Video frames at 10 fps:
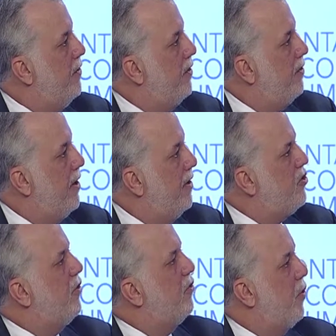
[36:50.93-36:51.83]
business. It
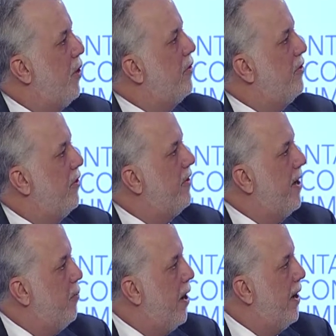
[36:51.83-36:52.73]
just works the
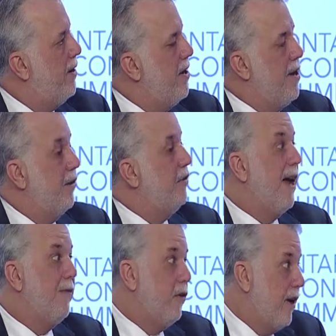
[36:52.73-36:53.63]
same way. It doesn't
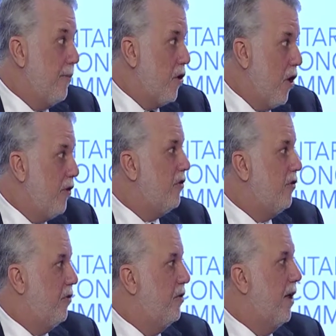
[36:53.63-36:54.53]
have the same
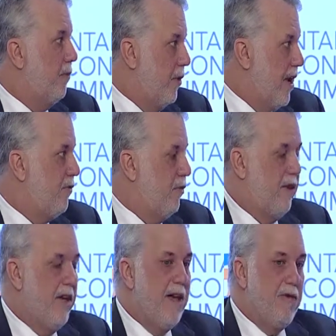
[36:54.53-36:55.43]
costs. We have to
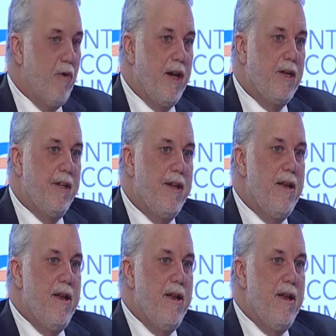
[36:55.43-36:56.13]
say that frankly.